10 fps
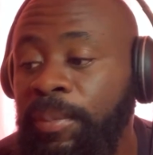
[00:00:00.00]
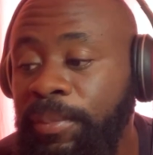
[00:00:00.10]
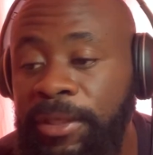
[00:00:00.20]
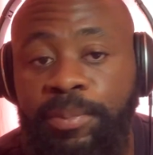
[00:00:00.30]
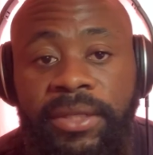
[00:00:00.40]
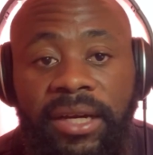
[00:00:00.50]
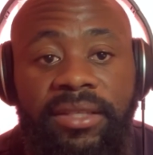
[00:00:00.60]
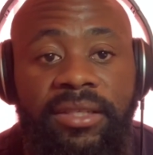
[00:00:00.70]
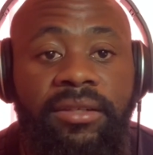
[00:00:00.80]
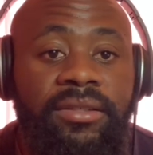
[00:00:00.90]
be
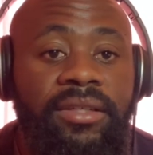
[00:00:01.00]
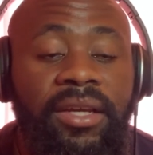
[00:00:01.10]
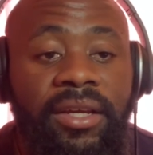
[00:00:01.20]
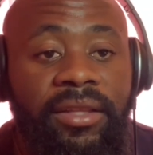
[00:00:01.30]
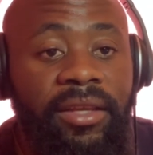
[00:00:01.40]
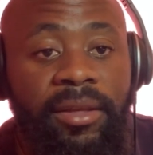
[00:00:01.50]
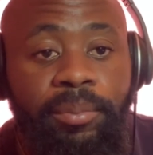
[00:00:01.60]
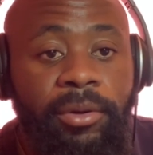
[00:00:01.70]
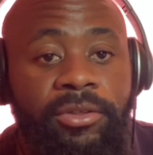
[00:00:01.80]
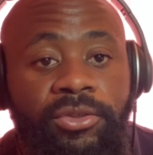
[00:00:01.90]
cancelled. The
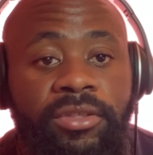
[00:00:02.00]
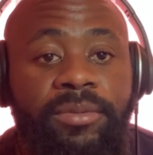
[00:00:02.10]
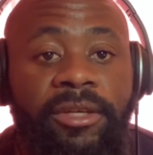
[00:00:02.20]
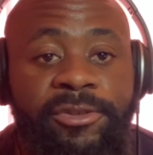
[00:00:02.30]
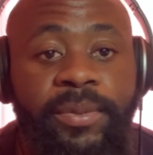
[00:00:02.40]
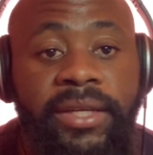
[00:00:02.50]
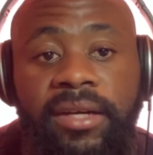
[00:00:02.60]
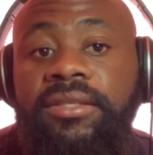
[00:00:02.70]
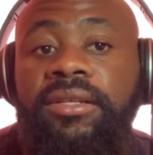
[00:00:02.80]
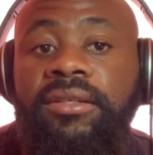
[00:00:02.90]
import duties must be
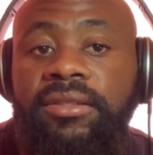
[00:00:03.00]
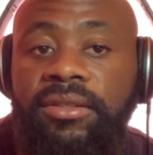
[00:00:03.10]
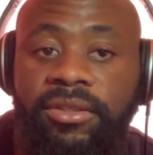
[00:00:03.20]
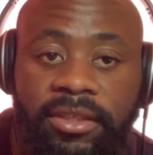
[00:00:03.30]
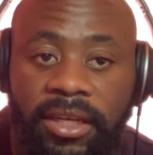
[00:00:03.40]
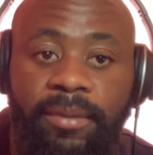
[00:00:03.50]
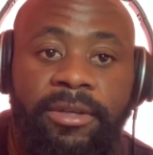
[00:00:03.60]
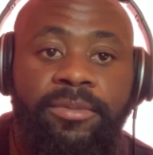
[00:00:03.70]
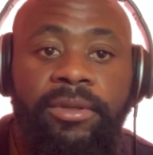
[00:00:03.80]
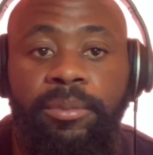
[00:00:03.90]
cancelled. Chicken
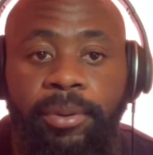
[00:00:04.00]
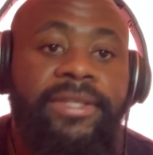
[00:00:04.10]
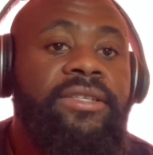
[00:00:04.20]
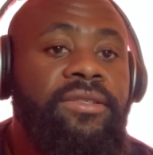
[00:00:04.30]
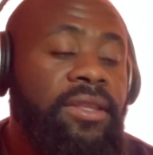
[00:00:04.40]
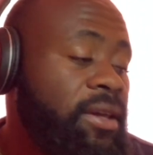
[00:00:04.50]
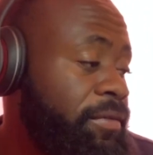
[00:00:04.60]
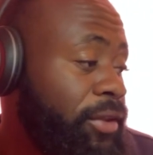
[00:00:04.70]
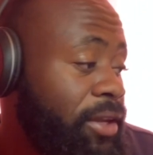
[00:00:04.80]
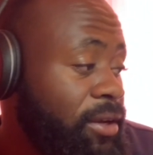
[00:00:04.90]
must be imported in South
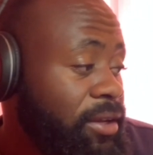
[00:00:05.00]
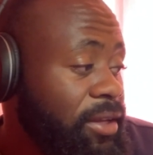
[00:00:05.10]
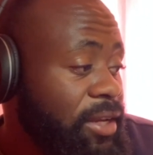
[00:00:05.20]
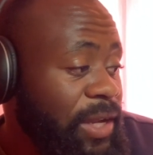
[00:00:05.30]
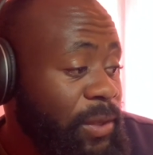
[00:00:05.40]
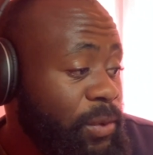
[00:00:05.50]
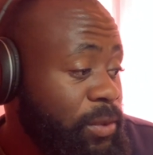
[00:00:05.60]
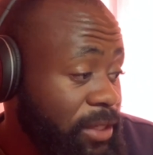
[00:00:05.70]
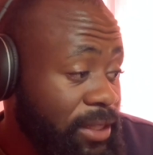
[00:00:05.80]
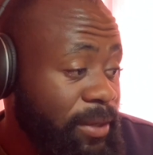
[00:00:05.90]
Africa. You
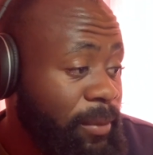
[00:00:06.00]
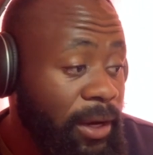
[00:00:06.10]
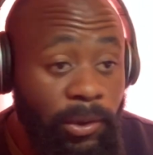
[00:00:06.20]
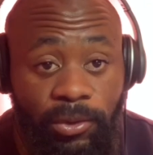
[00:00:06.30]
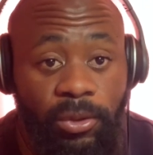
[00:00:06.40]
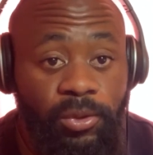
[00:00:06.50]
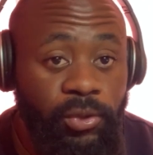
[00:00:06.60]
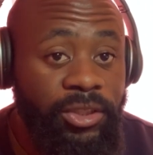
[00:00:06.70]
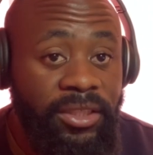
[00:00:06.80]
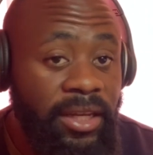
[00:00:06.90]
check them out on
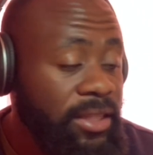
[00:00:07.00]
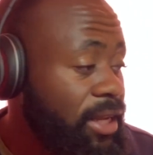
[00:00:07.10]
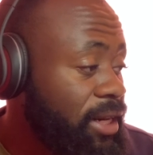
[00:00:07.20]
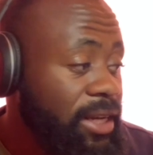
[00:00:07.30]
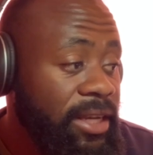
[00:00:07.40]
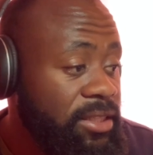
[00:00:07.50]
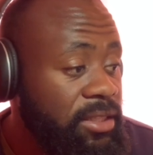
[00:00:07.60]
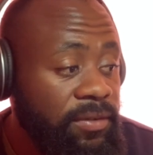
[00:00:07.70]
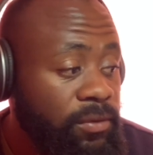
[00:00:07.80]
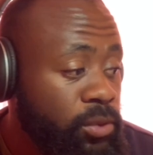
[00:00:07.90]
Twitter. Hey, they're really
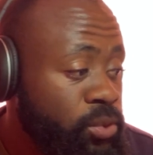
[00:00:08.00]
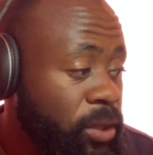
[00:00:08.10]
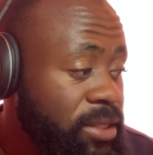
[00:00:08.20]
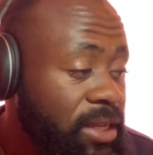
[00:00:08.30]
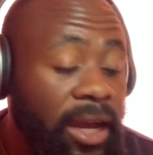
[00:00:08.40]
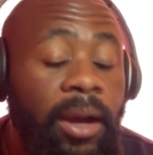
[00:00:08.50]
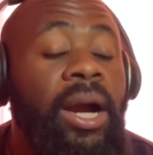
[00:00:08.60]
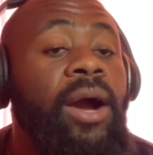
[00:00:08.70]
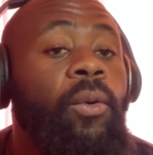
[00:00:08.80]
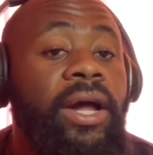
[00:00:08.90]
active, those ones.
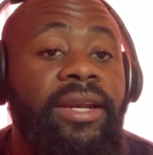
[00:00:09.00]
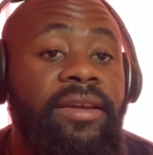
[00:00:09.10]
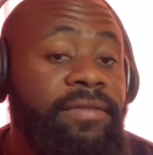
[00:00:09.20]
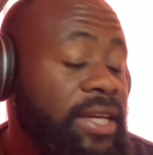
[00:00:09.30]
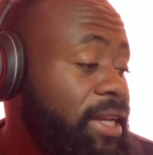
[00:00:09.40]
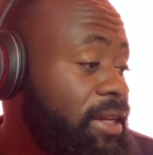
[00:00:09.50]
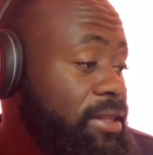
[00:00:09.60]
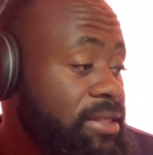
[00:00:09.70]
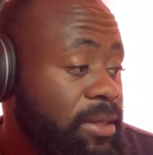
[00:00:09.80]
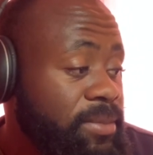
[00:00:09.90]
I wonder if they're
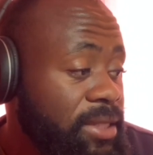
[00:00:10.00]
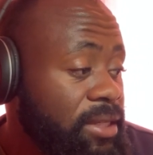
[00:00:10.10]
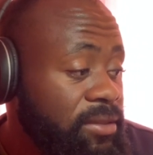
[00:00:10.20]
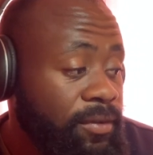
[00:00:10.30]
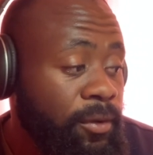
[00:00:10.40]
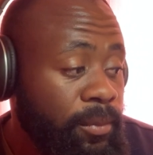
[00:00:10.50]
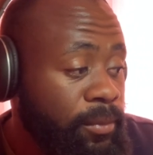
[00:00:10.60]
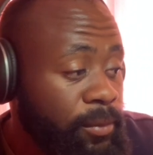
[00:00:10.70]
getting some scent from